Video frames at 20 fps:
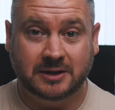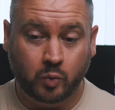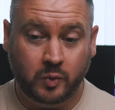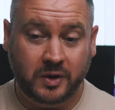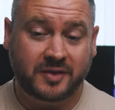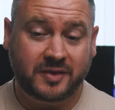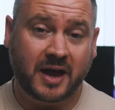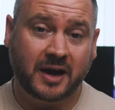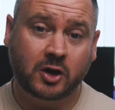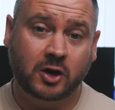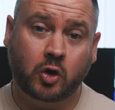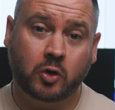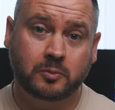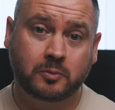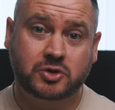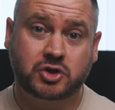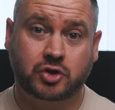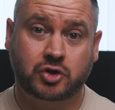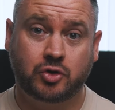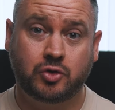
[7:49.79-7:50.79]
we then come
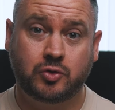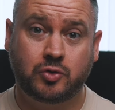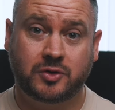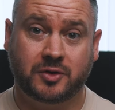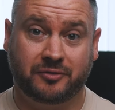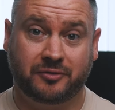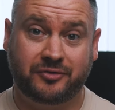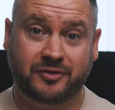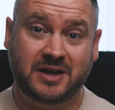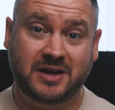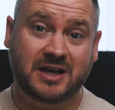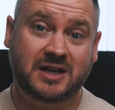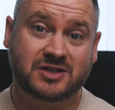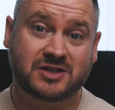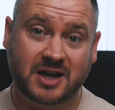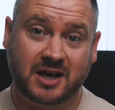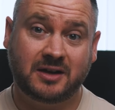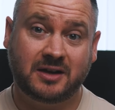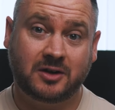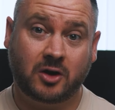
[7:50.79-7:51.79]
to the
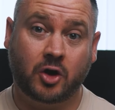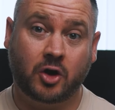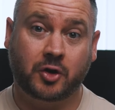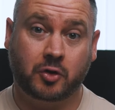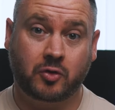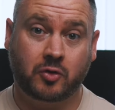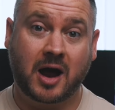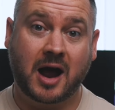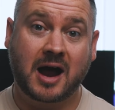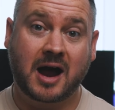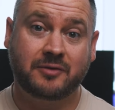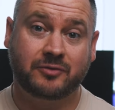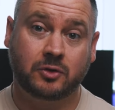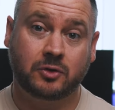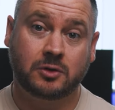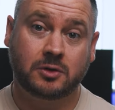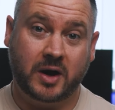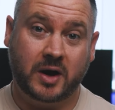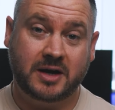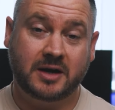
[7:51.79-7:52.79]
visa on arrival
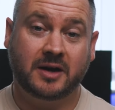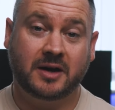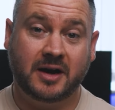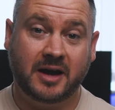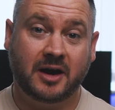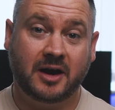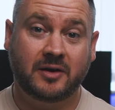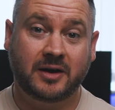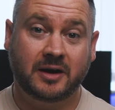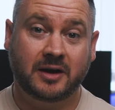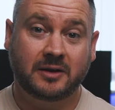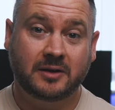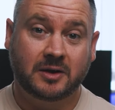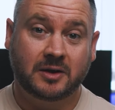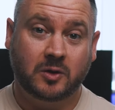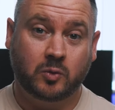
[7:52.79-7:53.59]
waiting area,